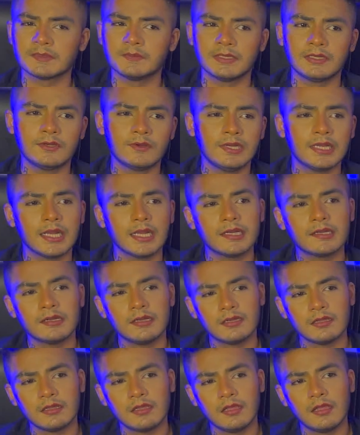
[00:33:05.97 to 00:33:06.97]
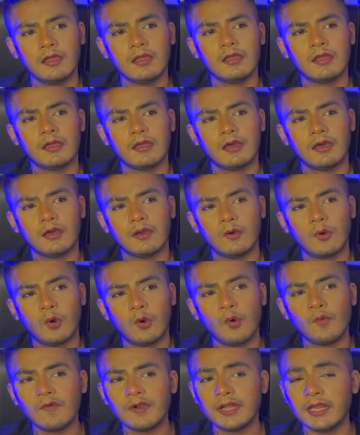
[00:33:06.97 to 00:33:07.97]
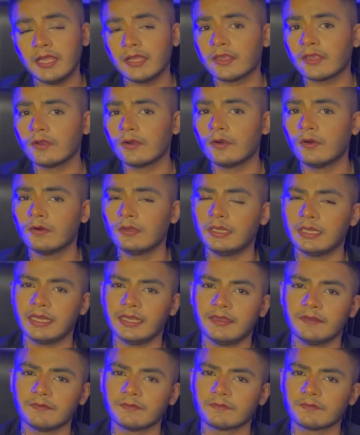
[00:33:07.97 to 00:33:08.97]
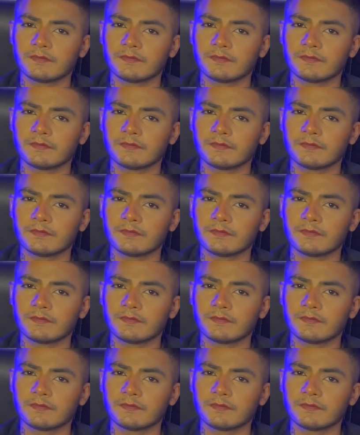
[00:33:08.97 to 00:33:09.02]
but don't let it overtake your whole life,